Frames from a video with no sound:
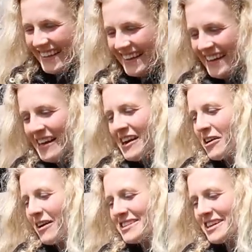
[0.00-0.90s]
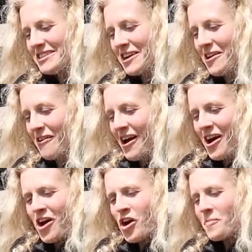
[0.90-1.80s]
Okay. Question two.
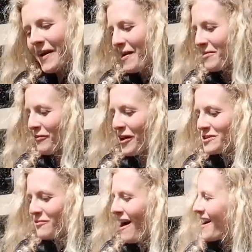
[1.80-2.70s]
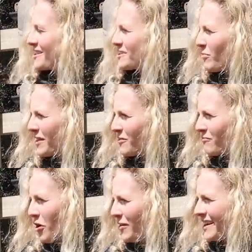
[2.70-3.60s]
Who became the first rider to win the
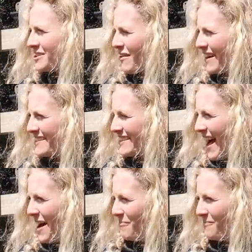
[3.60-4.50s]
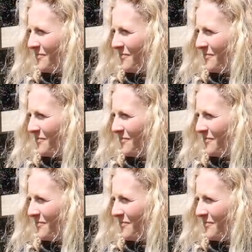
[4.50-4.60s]
Rolex Grand Slam?